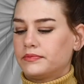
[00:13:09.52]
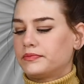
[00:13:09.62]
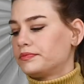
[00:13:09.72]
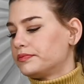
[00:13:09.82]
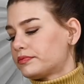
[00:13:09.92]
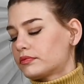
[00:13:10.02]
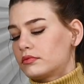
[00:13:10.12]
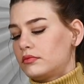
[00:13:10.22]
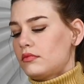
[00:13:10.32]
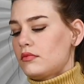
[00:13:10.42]

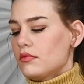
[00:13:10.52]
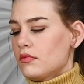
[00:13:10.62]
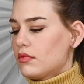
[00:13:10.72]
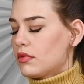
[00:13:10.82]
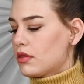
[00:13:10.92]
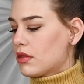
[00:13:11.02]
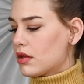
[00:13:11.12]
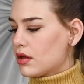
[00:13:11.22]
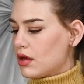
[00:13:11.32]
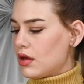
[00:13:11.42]

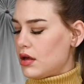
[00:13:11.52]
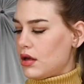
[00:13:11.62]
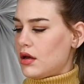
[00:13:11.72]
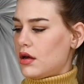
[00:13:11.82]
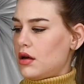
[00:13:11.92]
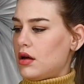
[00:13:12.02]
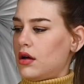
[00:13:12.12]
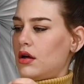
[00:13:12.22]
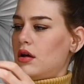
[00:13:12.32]
No one is speaking in this clip.